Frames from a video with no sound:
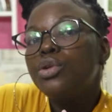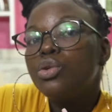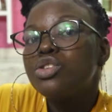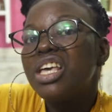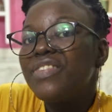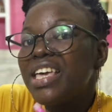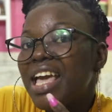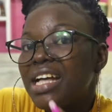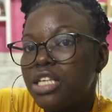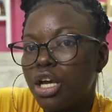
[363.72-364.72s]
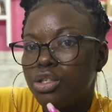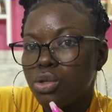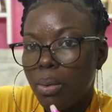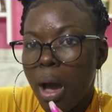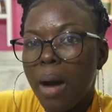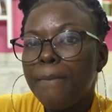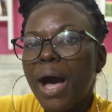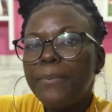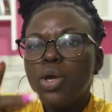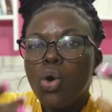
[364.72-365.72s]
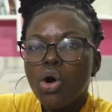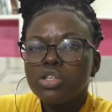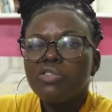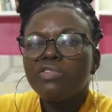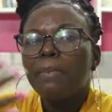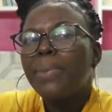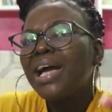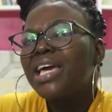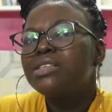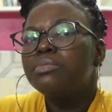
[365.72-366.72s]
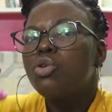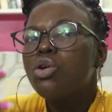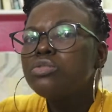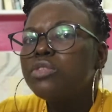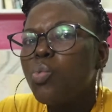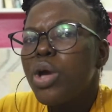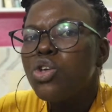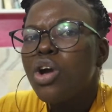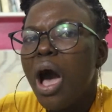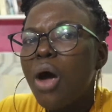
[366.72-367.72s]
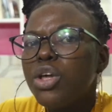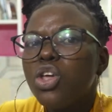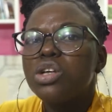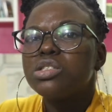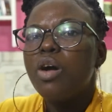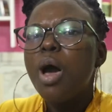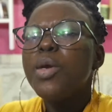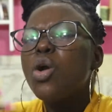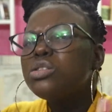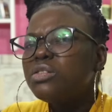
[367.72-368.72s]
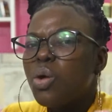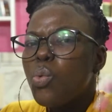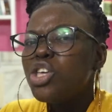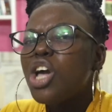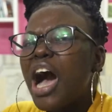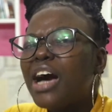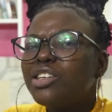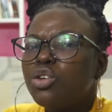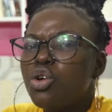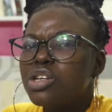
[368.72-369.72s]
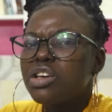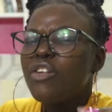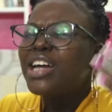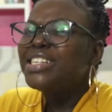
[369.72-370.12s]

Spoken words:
you to even get a job. But because of the package, because of the way you carry yourself, because of the way you handle yourself,